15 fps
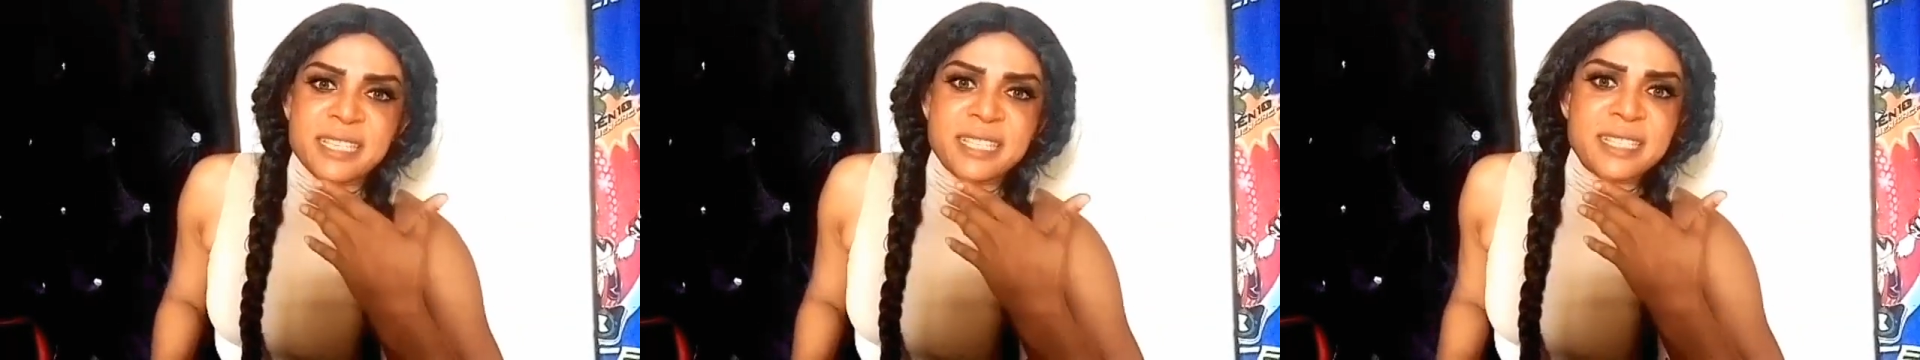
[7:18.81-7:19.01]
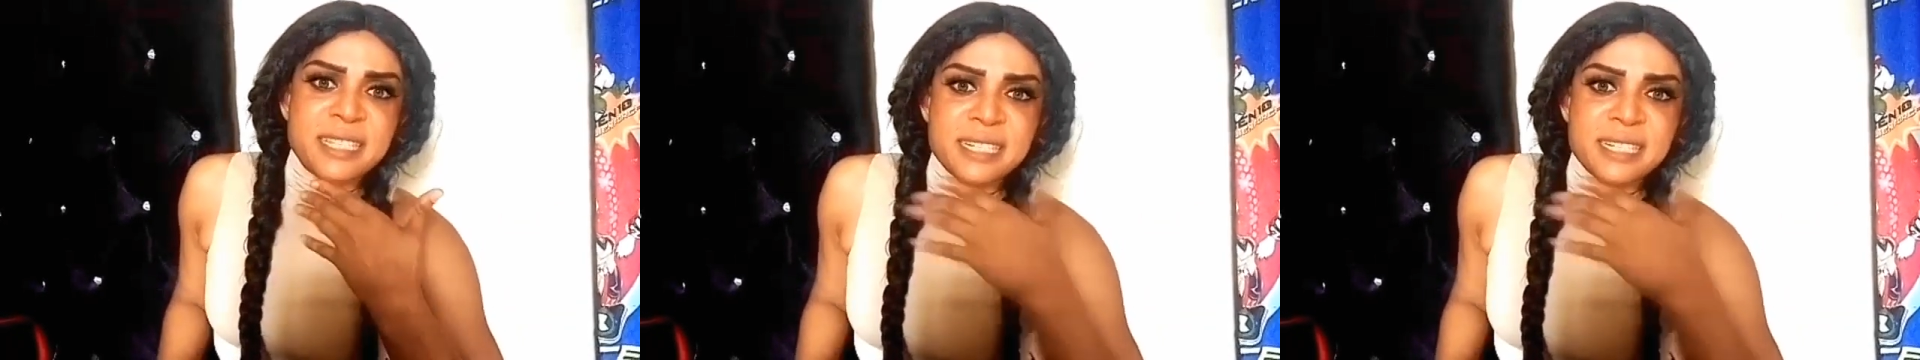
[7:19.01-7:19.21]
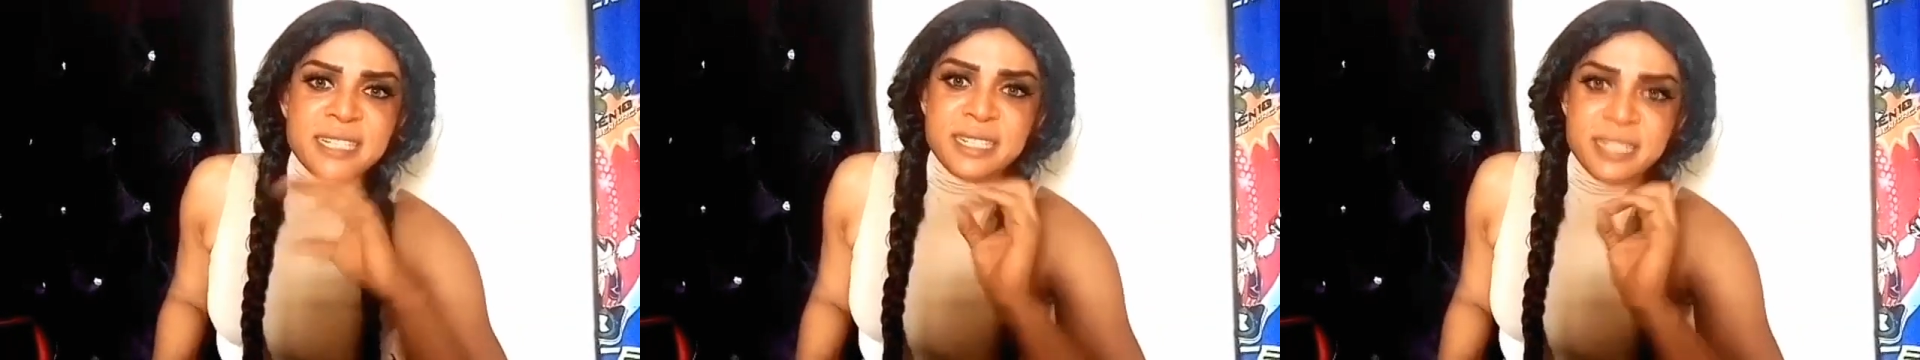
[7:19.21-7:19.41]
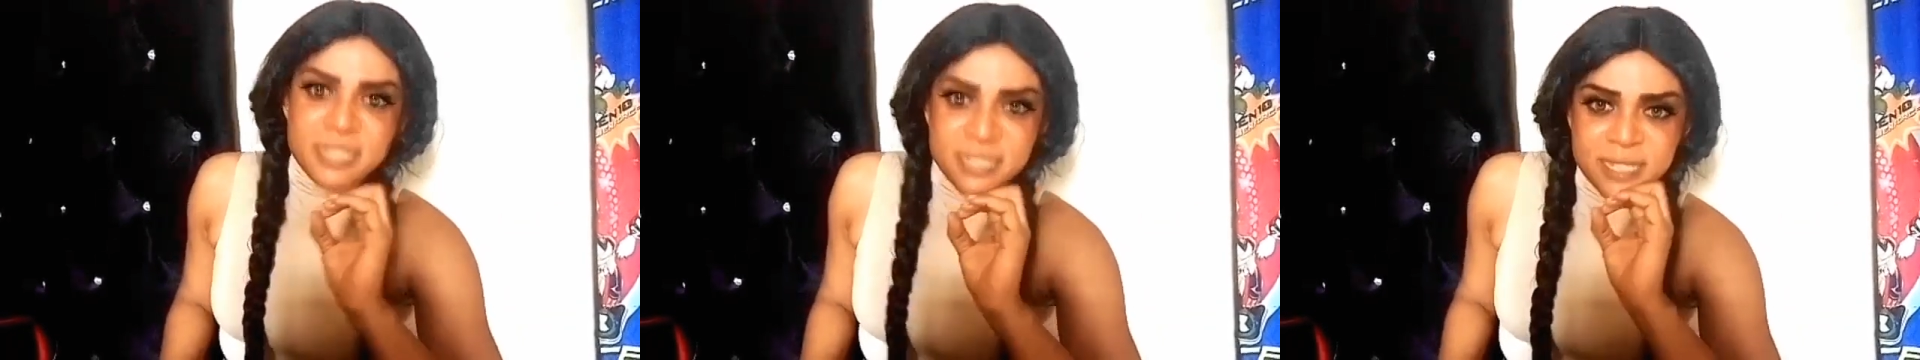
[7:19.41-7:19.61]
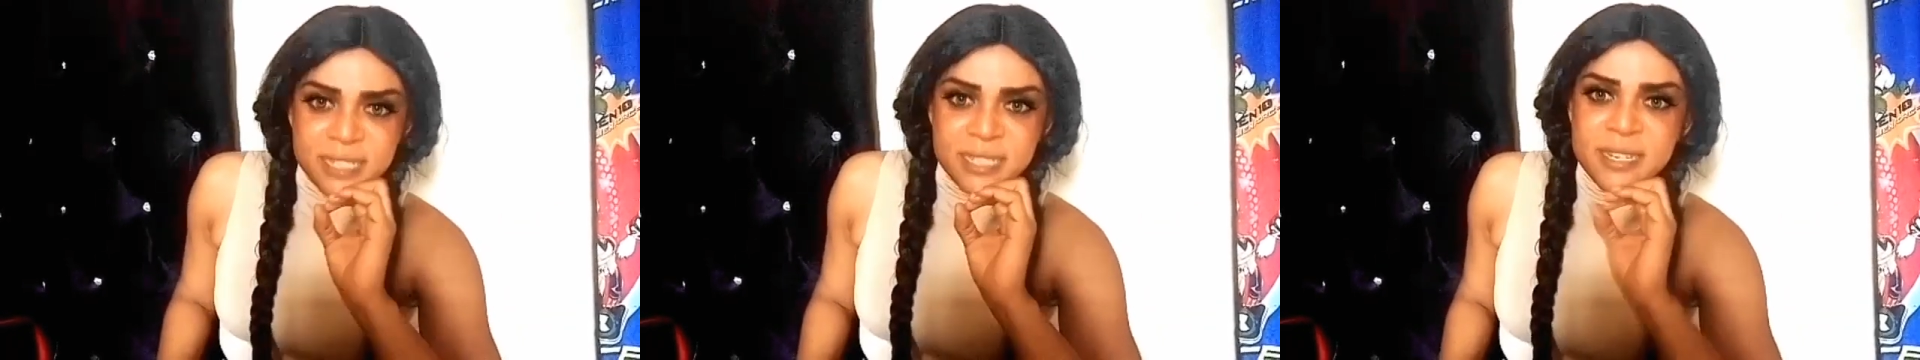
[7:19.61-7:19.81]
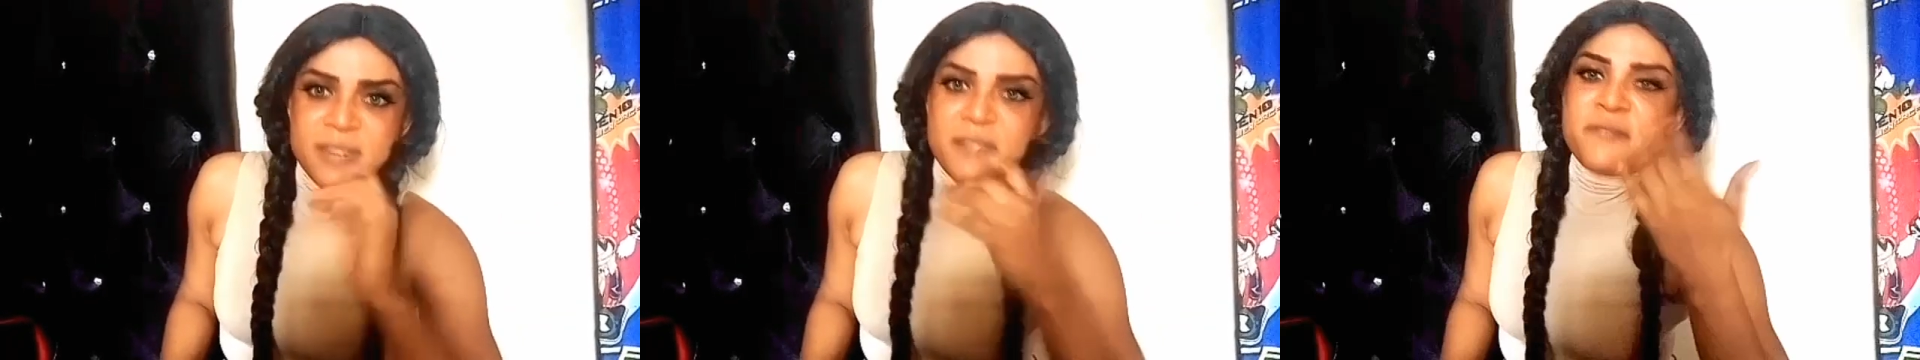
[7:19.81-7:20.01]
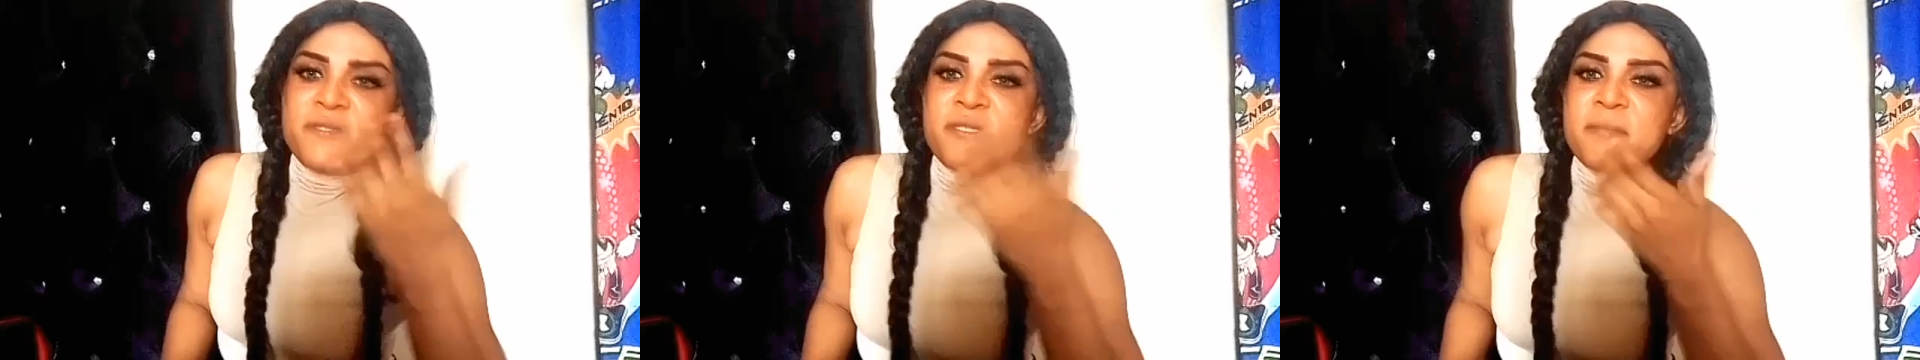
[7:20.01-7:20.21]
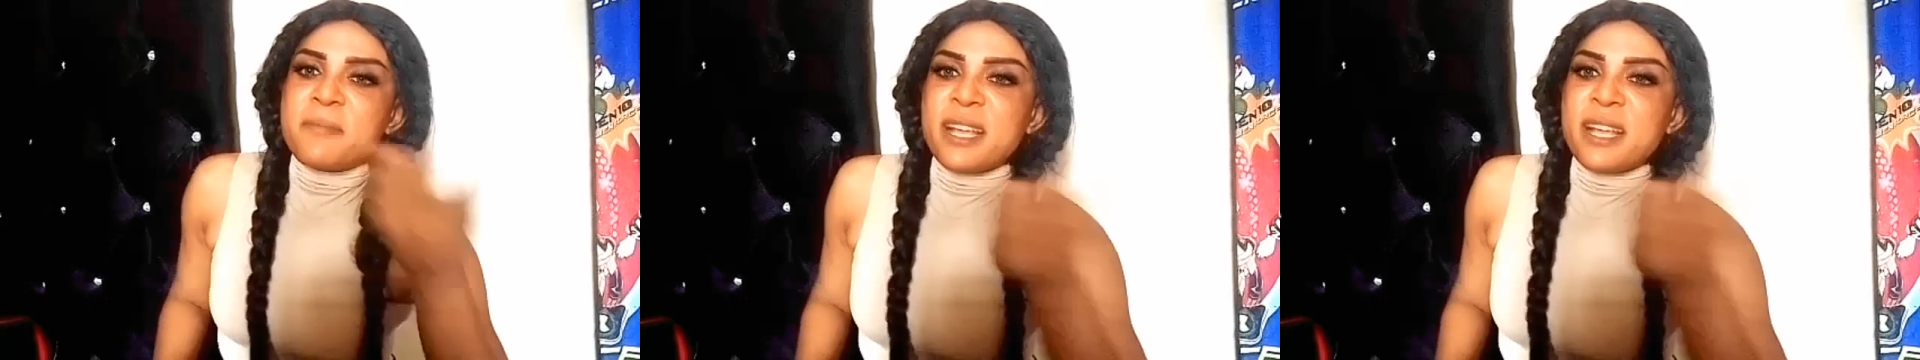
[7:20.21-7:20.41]
look good
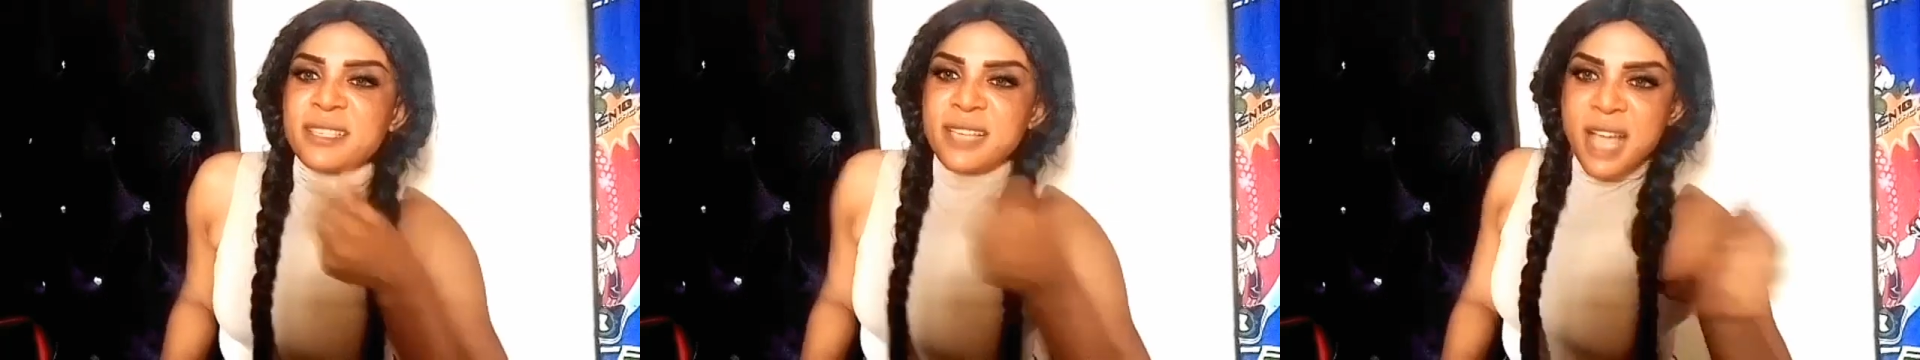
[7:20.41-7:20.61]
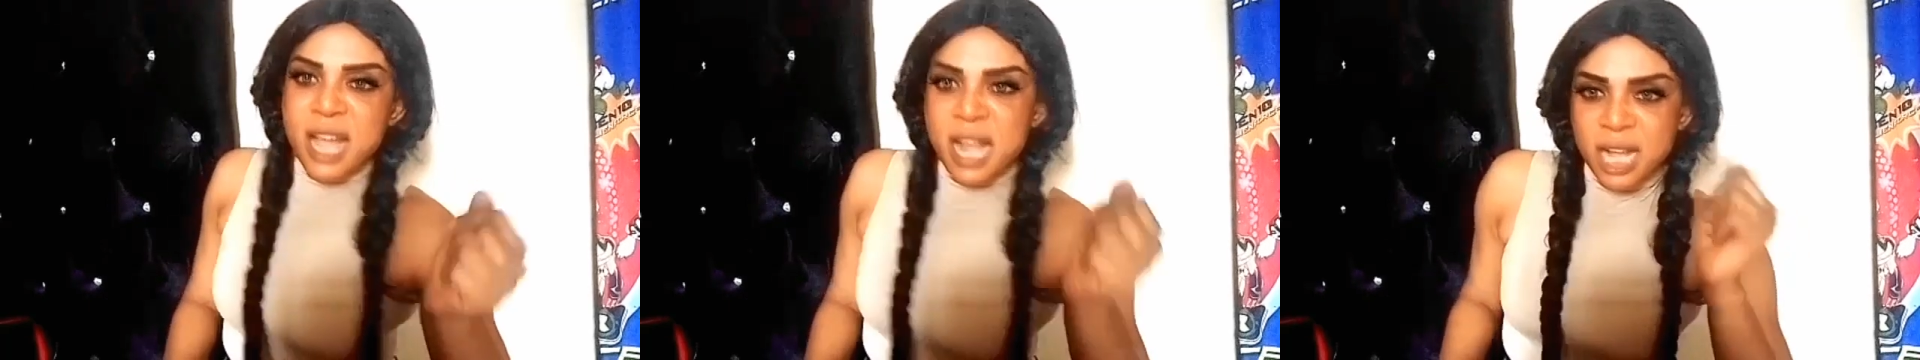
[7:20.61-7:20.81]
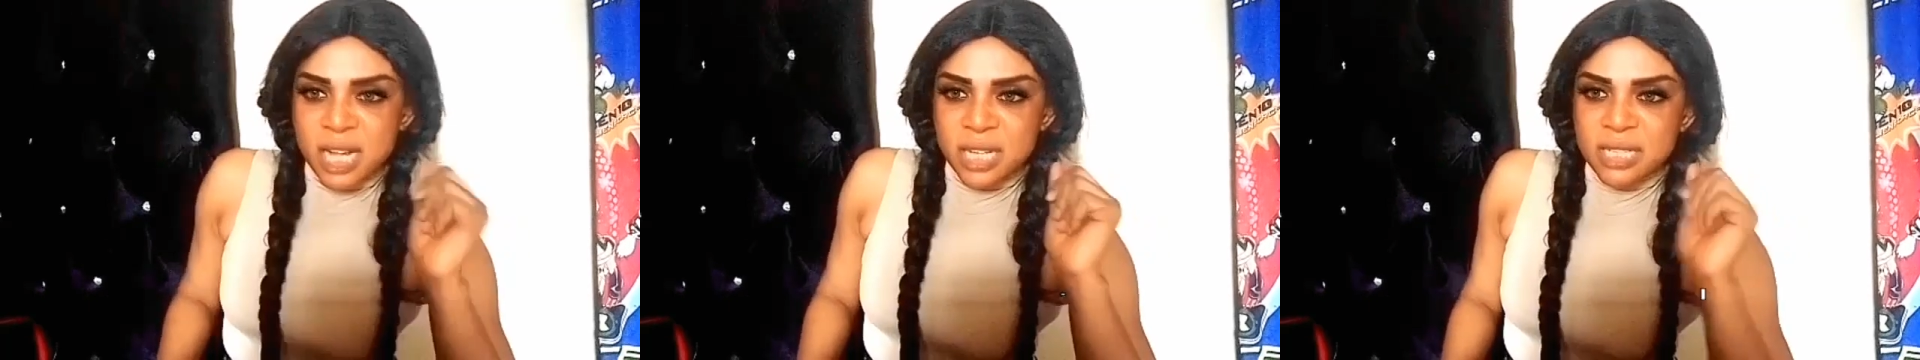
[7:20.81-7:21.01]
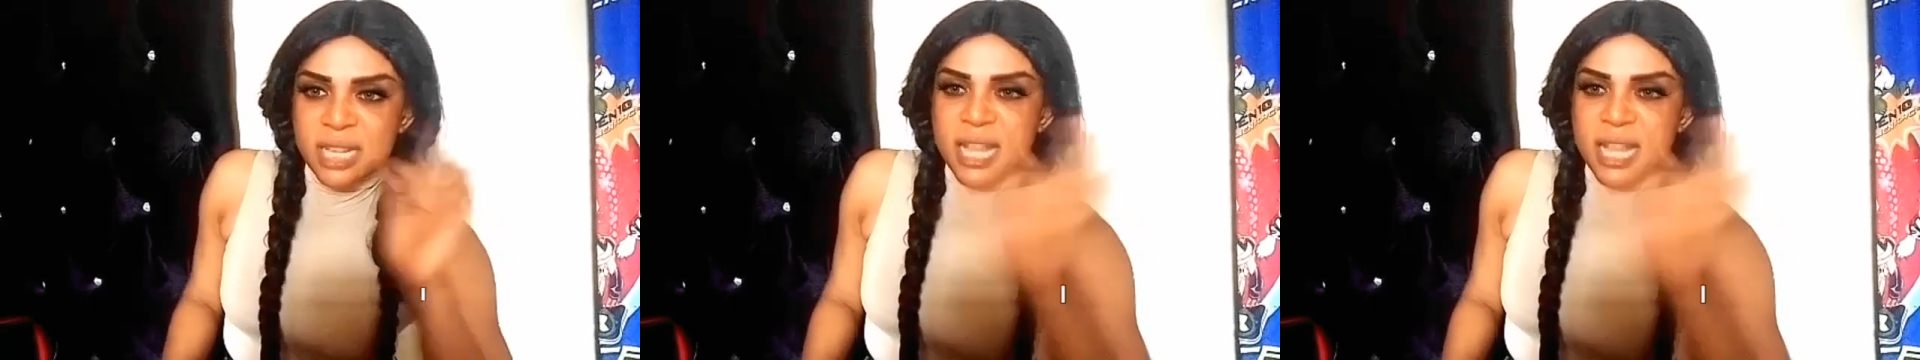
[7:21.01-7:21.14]
from that angle,